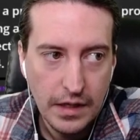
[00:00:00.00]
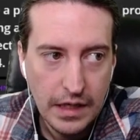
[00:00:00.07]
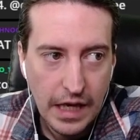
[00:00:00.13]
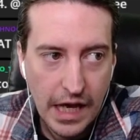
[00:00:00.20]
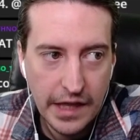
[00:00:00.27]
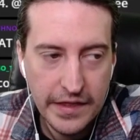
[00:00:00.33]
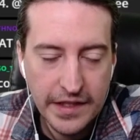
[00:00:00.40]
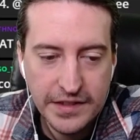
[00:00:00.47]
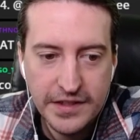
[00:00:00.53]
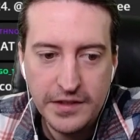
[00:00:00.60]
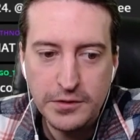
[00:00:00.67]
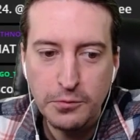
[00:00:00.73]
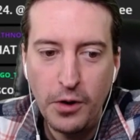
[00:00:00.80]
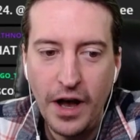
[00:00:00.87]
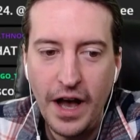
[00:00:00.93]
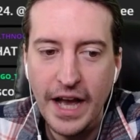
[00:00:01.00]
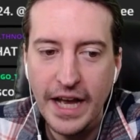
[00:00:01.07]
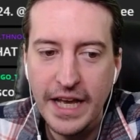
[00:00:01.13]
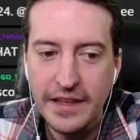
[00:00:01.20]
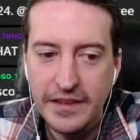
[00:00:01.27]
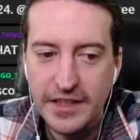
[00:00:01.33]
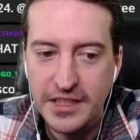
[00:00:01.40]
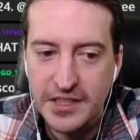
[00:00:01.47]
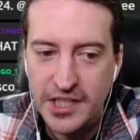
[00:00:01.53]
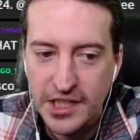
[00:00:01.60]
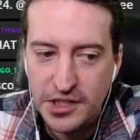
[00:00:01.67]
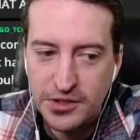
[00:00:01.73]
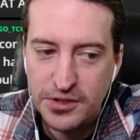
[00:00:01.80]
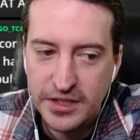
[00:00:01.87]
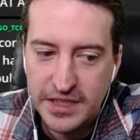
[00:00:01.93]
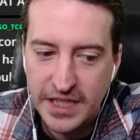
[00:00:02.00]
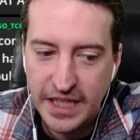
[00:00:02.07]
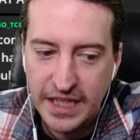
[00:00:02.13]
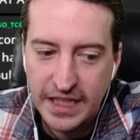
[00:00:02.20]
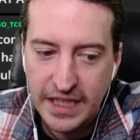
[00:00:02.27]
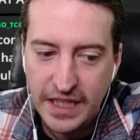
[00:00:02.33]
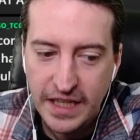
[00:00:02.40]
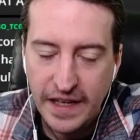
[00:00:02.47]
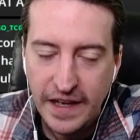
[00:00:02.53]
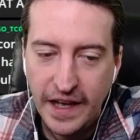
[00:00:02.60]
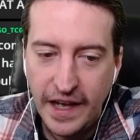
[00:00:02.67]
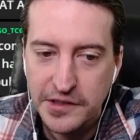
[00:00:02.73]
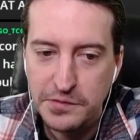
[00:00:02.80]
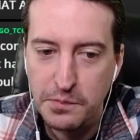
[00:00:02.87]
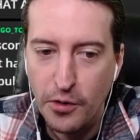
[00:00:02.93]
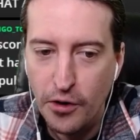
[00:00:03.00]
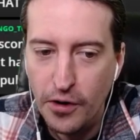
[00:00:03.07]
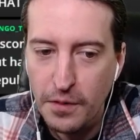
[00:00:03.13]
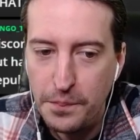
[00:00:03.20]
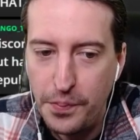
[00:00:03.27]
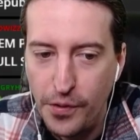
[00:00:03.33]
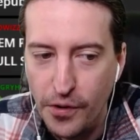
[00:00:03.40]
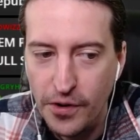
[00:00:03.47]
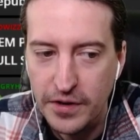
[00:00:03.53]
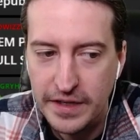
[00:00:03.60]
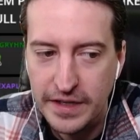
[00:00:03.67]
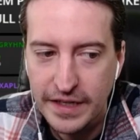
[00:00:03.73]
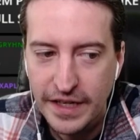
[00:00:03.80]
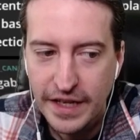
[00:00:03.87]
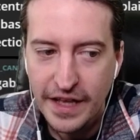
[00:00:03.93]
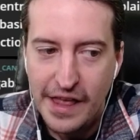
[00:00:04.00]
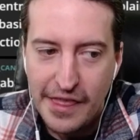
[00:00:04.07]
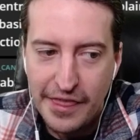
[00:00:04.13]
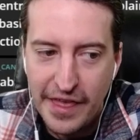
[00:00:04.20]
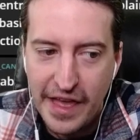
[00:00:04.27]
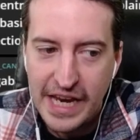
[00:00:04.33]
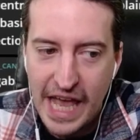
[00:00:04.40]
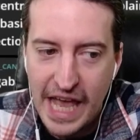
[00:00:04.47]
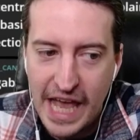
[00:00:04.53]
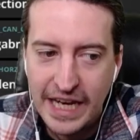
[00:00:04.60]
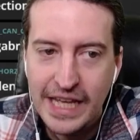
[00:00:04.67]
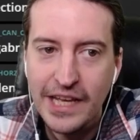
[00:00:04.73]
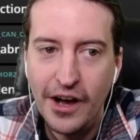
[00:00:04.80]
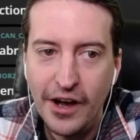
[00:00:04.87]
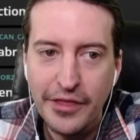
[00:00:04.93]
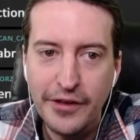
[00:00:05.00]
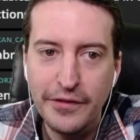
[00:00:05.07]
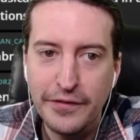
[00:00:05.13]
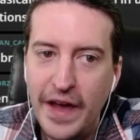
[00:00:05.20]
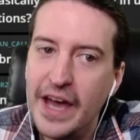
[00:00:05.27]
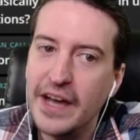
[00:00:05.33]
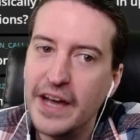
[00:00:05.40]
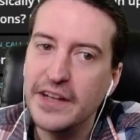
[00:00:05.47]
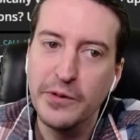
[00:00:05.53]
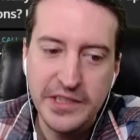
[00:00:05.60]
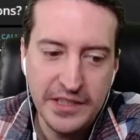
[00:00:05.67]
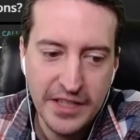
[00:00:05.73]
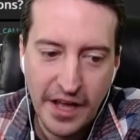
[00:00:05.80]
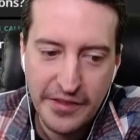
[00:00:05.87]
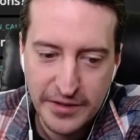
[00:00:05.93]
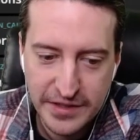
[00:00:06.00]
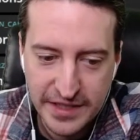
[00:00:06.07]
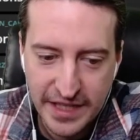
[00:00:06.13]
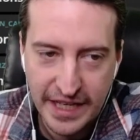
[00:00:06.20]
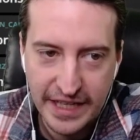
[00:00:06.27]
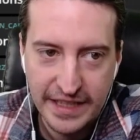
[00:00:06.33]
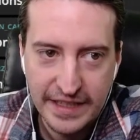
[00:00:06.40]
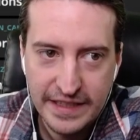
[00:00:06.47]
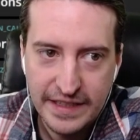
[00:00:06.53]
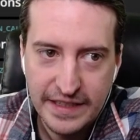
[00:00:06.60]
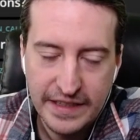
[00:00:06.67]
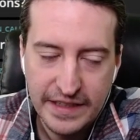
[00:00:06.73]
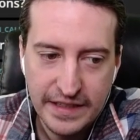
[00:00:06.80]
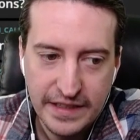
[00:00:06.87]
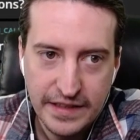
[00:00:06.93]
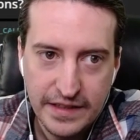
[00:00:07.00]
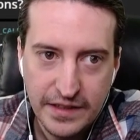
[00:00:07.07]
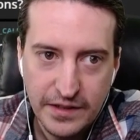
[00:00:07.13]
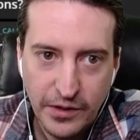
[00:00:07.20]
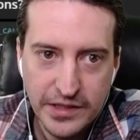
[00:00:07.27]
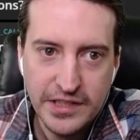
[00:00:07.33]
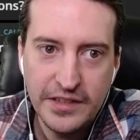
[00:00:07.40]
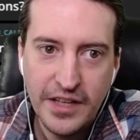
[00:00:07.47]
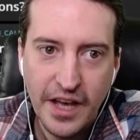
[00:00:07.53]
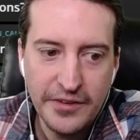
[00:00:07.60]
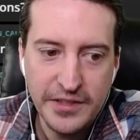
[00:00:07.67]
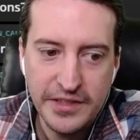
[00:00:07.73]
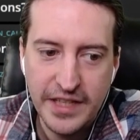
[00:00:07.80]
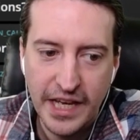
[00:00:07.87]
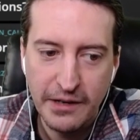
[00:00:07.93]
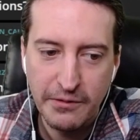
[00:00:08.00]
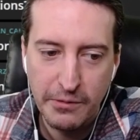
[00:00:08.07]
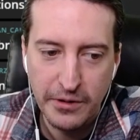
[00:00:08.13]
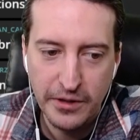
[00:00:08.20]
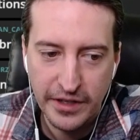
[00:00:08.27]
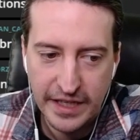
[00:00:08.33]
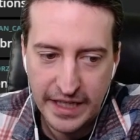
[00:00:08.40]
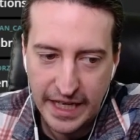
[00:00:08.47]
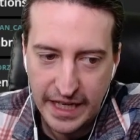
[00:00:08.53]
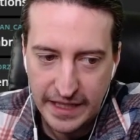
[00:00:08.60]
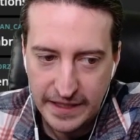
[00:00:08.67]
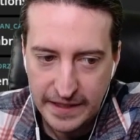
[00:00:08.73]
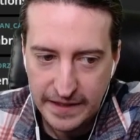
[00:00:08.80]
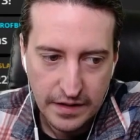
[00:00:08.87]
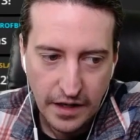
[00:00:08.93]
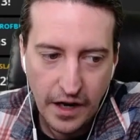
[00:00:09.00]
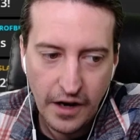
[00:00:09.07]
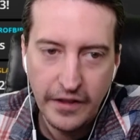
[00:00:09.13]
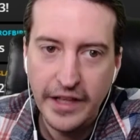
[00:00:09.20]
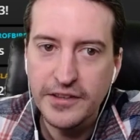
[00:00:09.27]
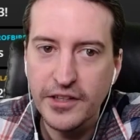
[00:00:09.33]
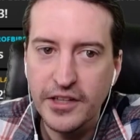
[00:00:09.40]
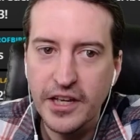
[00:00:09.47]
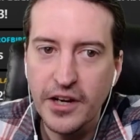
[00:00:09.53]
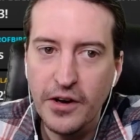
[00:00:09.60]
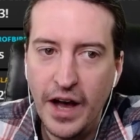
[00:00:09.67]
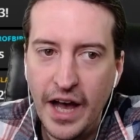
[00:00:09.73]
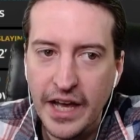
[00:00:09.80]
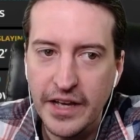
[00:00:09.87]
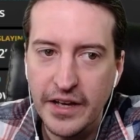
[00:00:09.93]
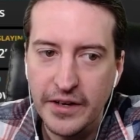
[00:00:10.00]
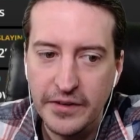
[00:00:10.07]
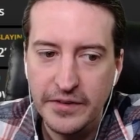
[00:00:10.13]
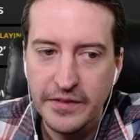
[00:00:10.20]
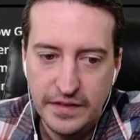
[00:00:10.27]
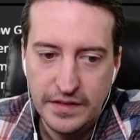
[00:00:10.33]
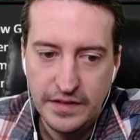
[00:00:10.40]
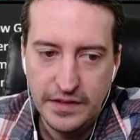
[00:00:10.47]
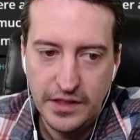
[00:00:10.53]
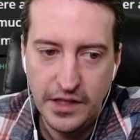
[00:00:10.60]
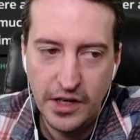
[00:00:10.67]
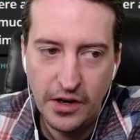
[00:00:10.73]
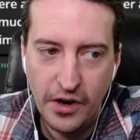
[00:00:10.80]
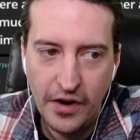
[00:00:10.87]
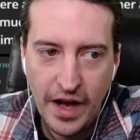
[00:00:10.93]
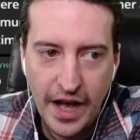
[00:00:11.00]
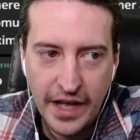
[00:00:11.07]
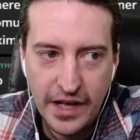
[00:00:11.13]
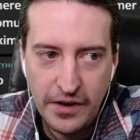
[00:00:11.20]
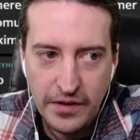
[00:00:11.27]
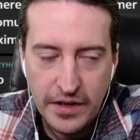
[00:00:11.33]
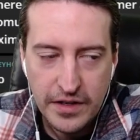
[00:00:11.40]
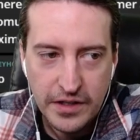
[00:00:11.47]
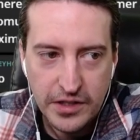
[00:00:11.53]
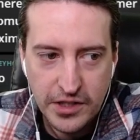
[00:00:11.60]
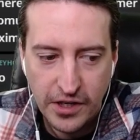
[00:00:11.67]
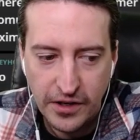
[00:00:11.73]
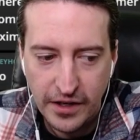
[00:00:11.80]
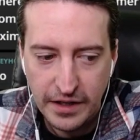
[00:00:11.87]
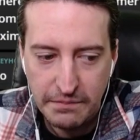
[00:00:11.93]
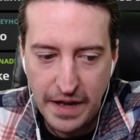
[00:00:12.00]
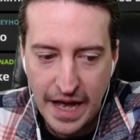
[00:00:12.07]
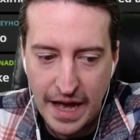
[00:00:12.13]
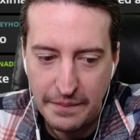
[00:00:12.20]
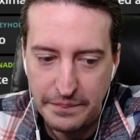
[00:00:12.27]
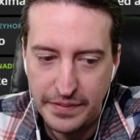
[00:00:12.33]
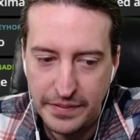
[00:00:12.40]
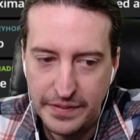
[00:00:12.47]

And this is why the districting is more important than any other factor. What's another state? What's another state where we're looking at? Oh, let's look at Ohio. Go to Ohio, current map.